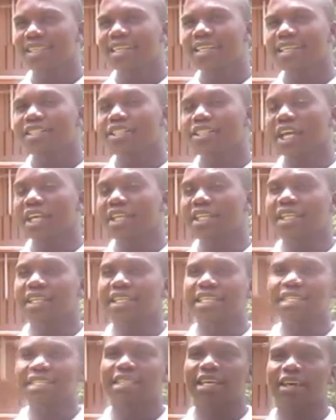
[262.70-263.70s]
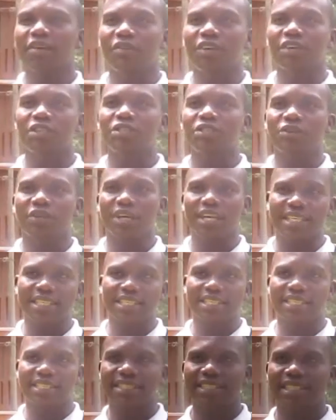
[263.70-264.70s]
changing the saving trends
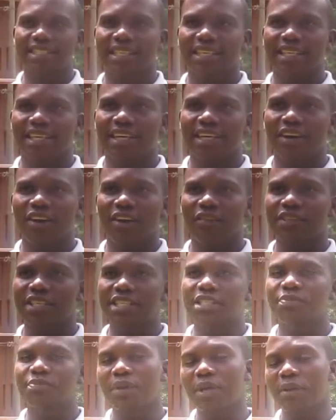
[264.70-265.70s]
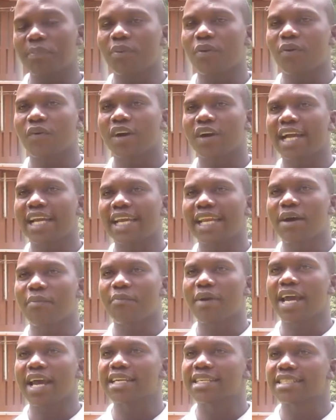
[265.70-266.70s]
of these people and their
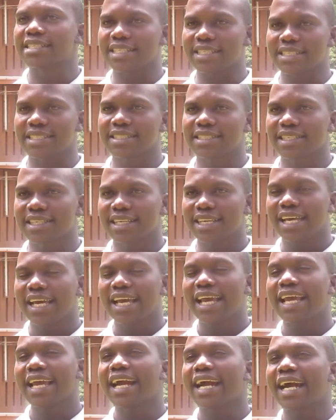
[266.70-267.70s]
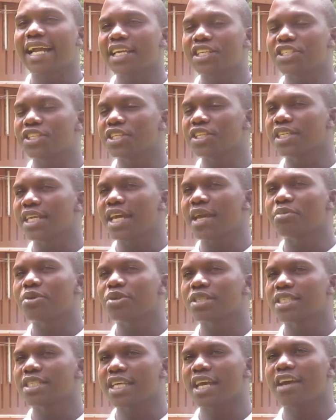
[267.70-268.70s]
mindset, encouraging them to
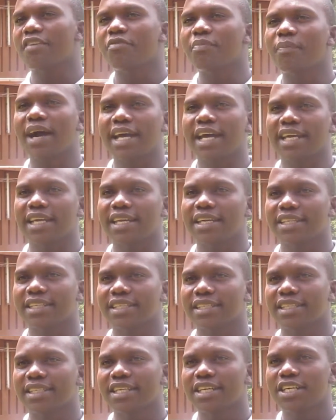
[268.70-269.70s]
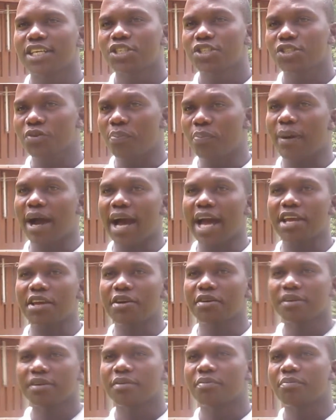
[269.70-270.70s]
save money, to buy
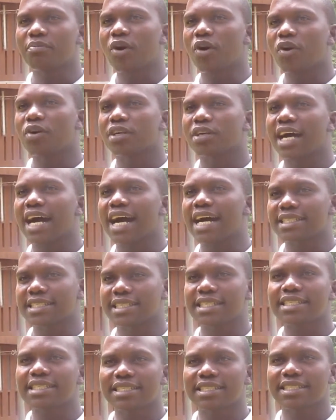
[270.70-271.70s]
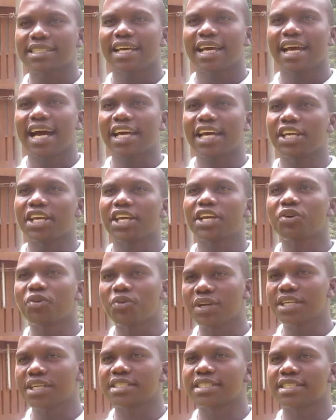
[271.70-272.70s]
more assets and
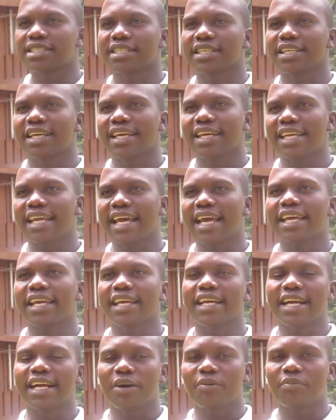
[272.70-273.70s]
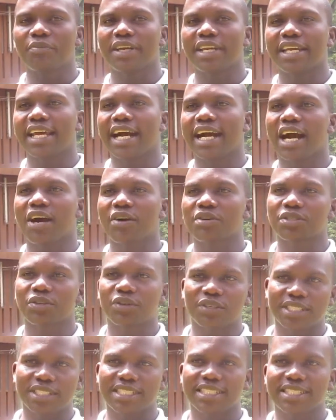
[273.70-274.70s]
increase their income in their
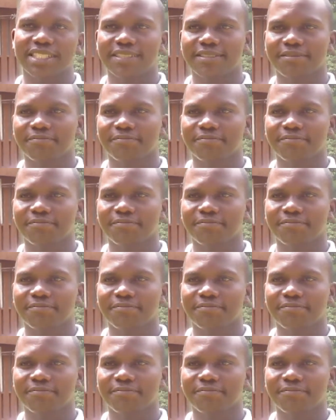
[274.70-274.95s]
households.